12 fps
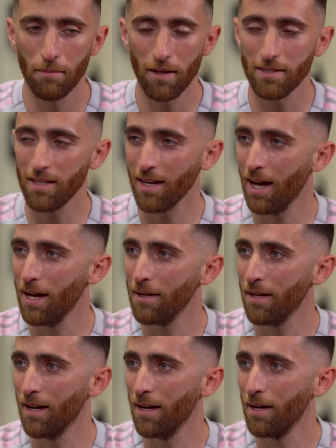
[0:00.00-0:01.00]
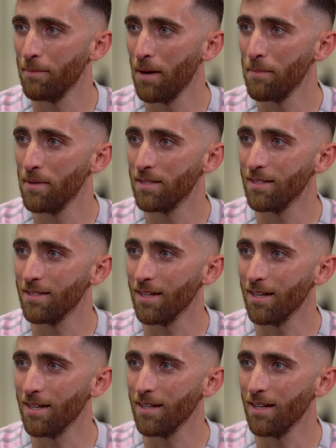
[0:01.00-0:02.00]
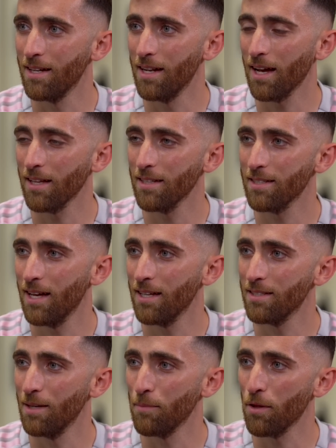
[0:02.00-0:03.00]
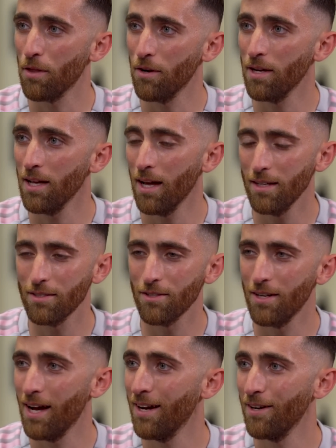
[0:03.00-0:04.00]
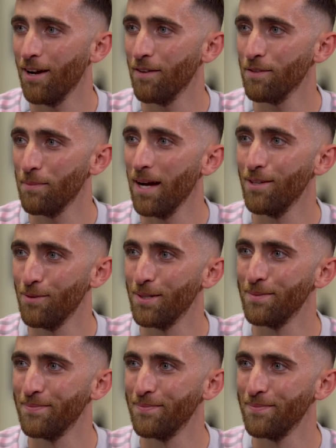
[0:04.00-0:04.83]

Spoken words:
Plus, I got my missus a necklace that has number 30 on it, so now I don't have to buy a new one.